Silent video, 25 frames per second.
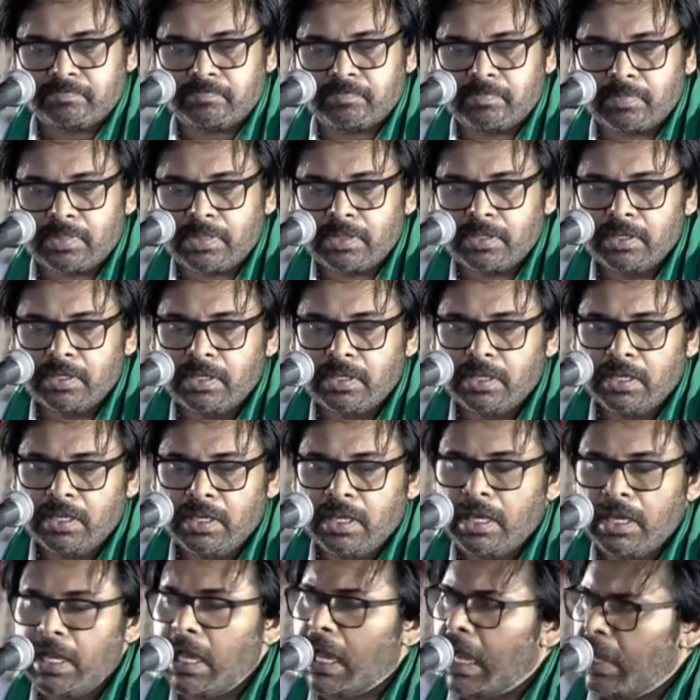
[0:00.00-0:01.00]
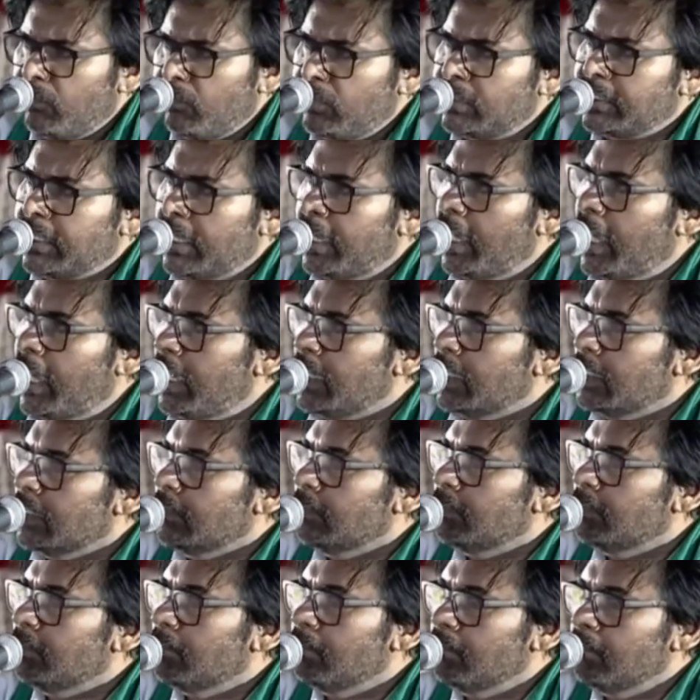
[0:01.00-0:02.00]
He believed insulting the god
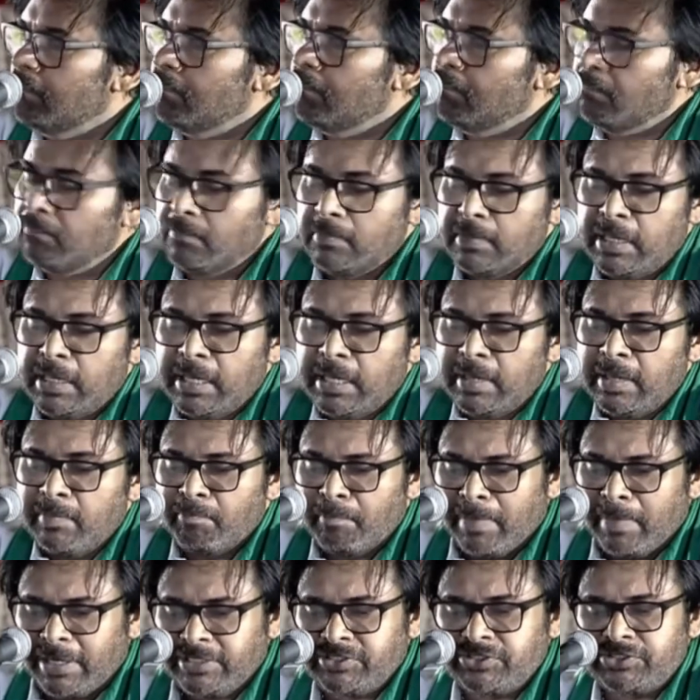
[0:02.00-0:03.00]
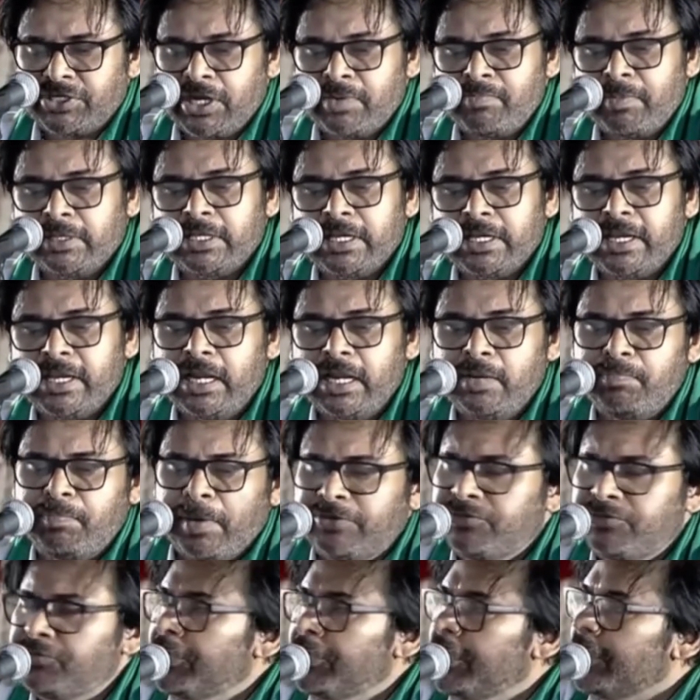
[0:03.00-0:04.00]
could hurt religious feelings.
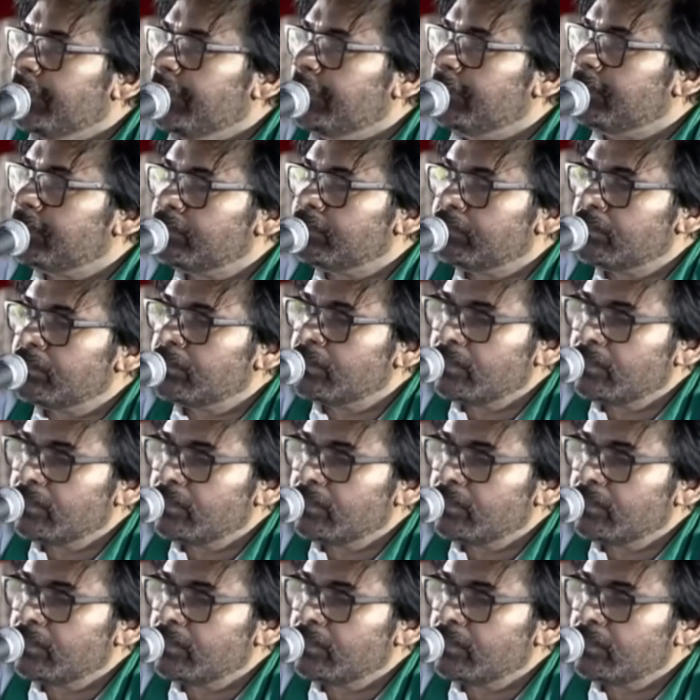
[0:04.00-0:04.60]
The